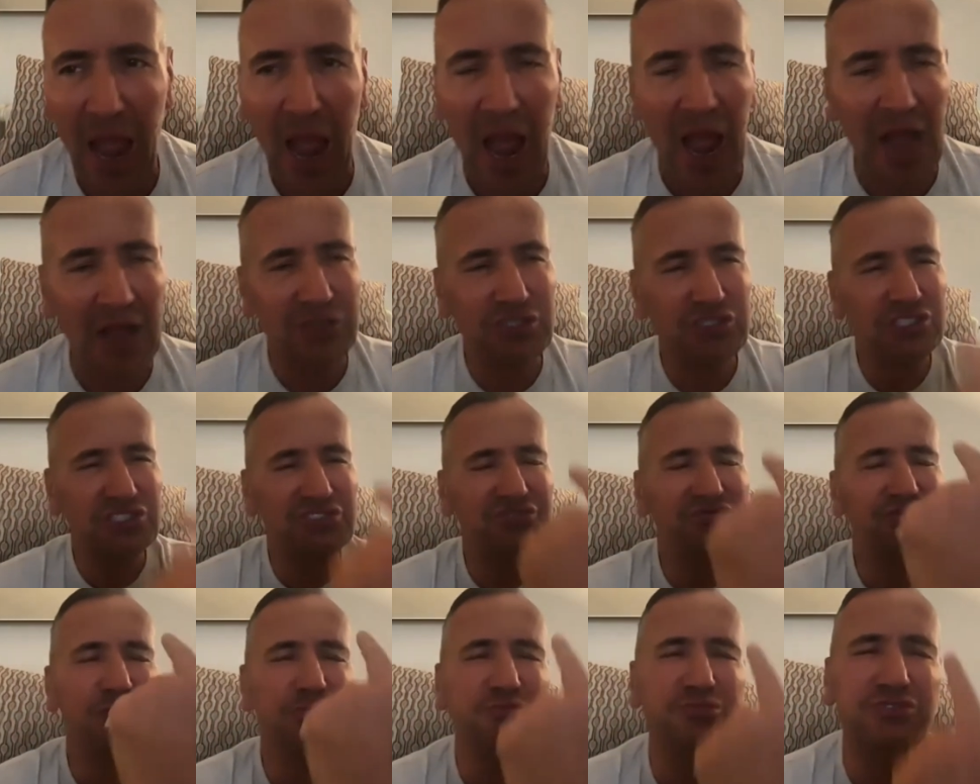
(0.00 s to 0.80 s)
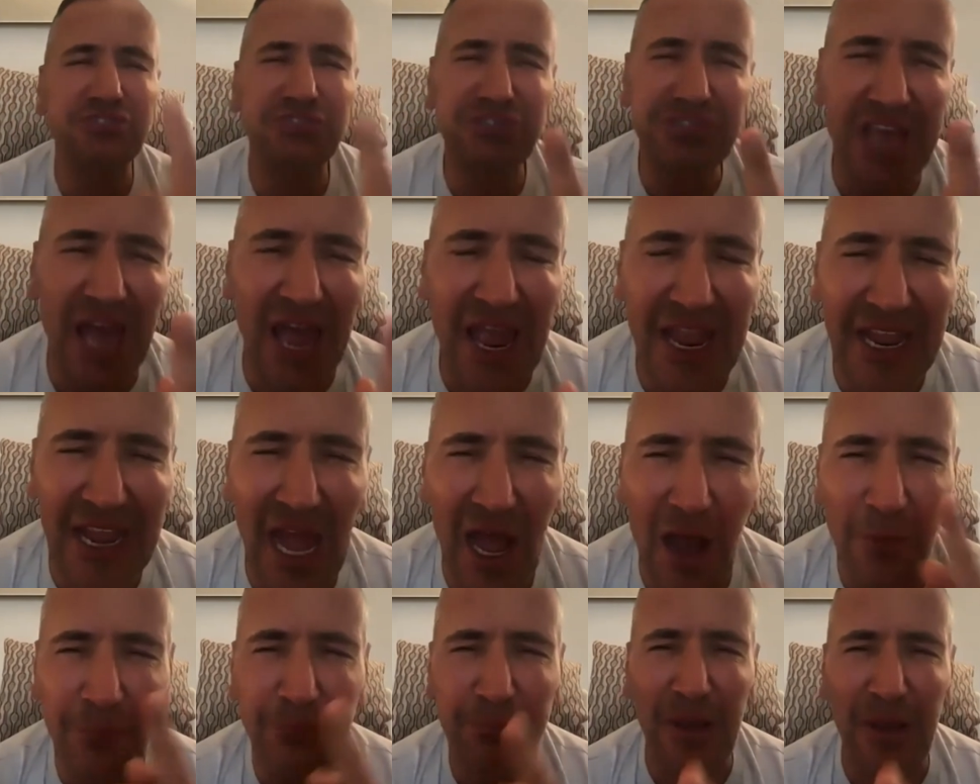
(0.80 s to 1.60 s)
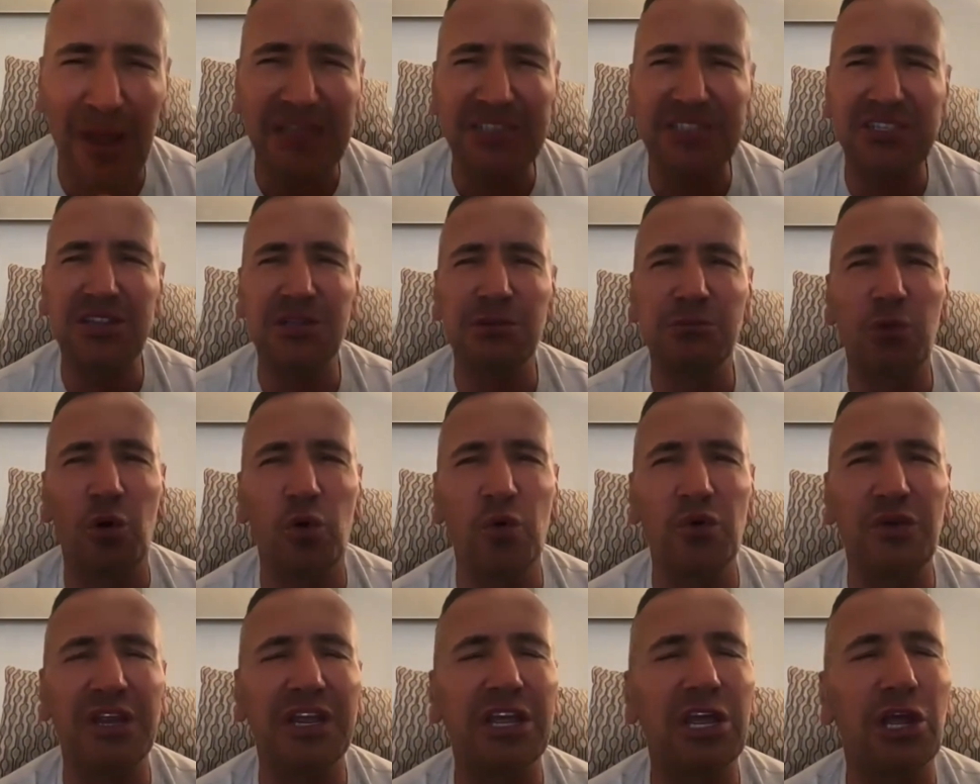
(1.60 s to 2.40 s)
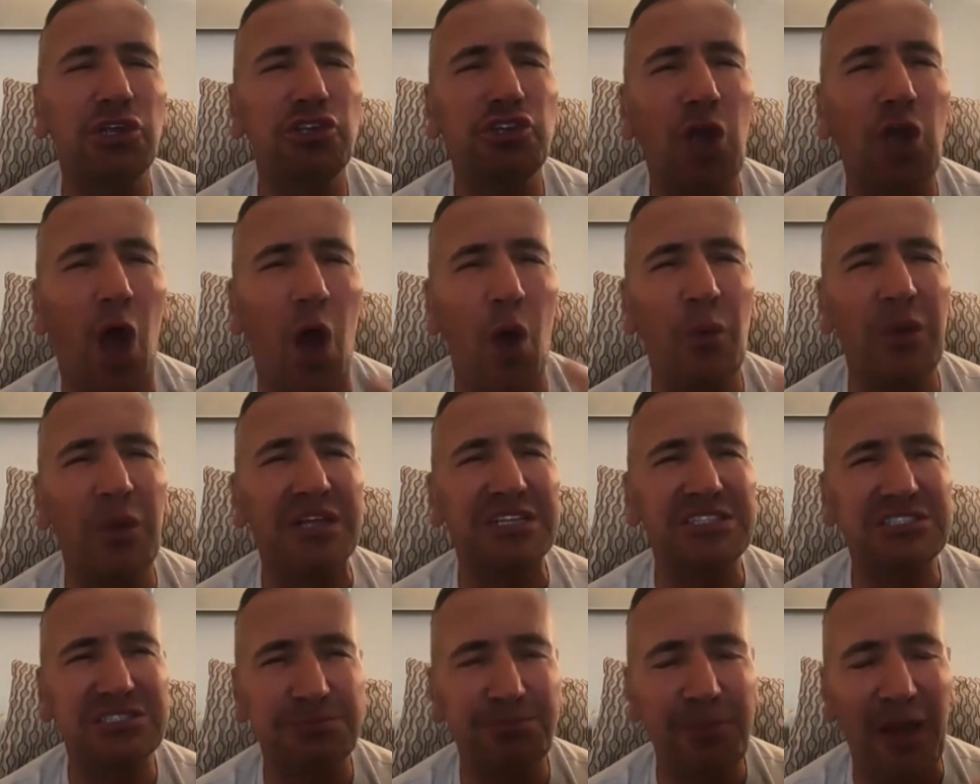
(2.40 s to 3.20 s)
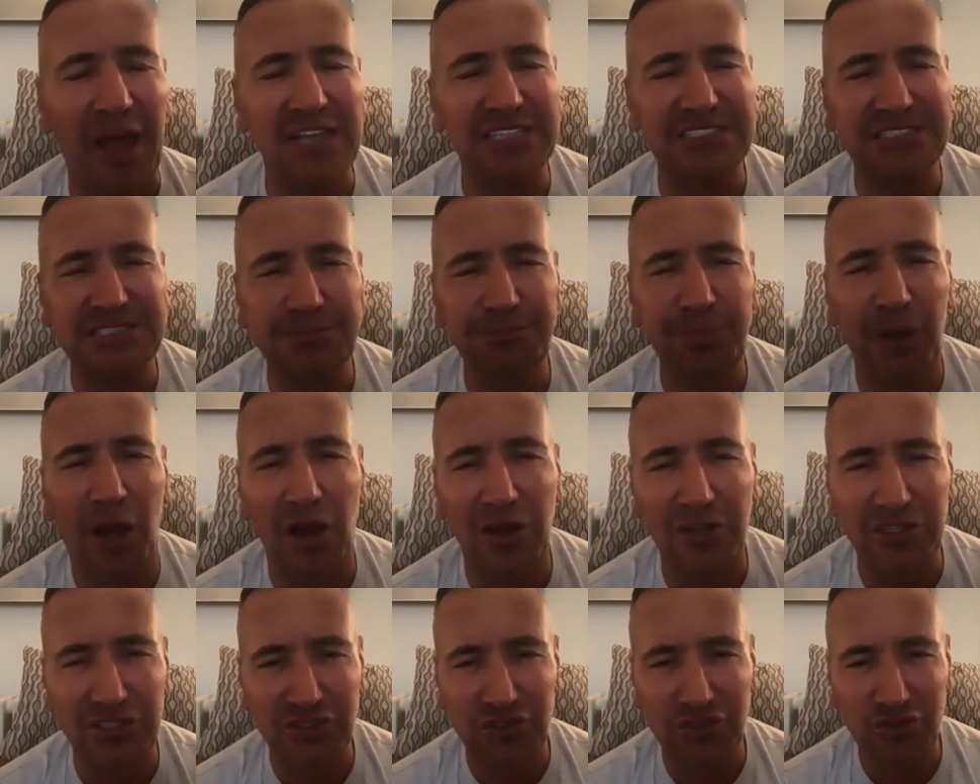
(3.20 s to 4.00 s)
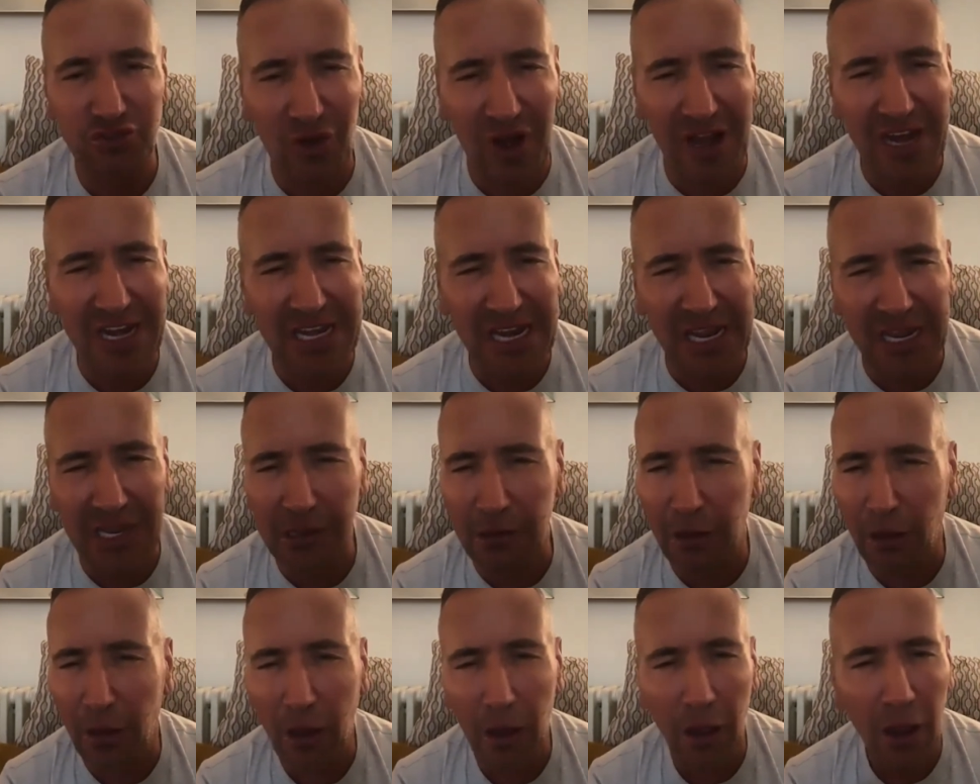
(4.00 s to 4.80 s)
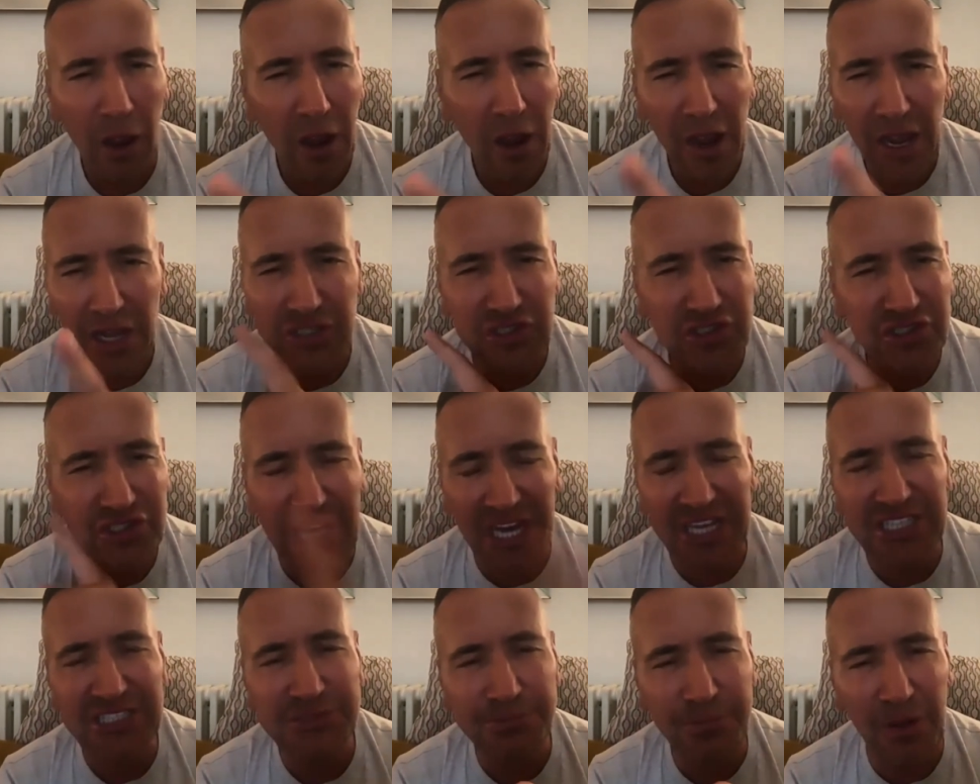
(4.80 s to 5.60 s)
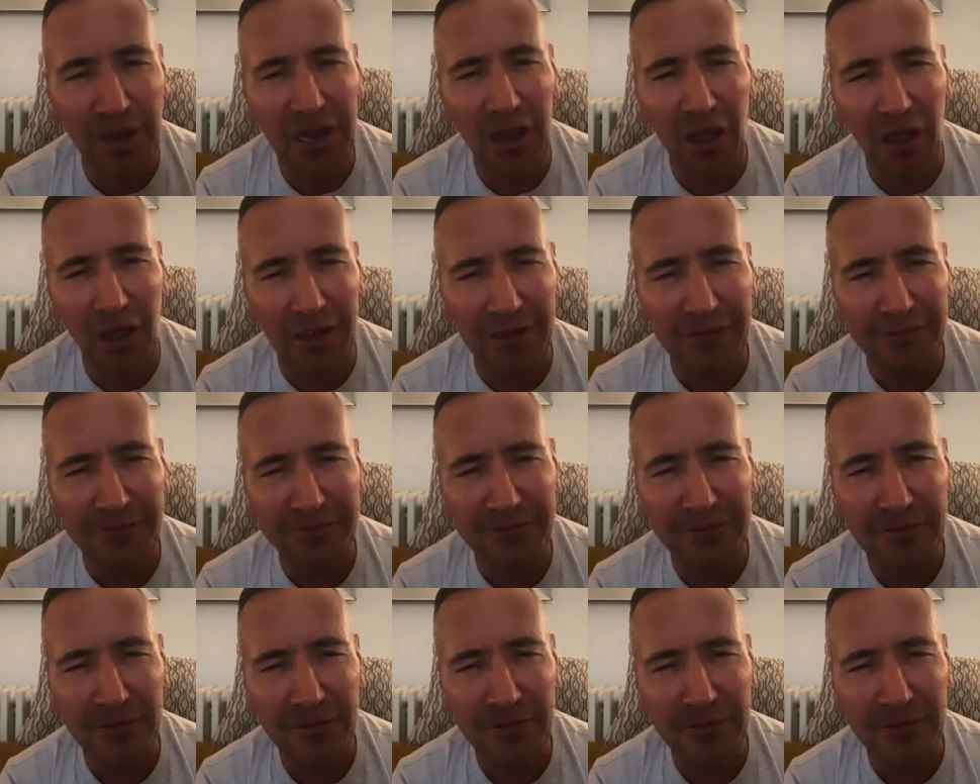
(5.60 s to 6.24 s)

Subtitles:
And just from getting out of bed in the morning and going to Battersea Park and training, has changed my life.